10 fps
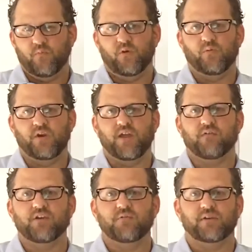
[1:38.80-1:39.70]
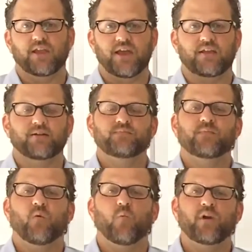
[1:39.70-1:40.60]
whenever you would like.
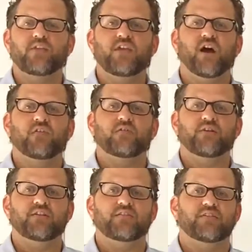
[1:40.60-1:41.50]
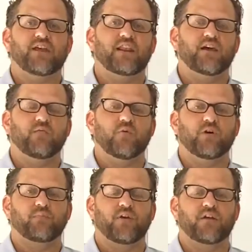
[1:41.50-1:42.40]
One of the other reasons that I love
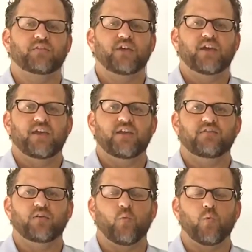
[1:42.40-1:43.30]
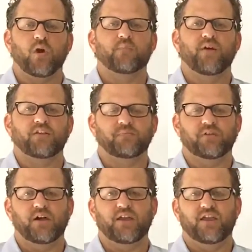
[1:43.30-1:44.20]
WordPress is WordPress
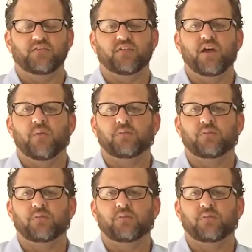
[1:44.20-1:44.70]
plugins.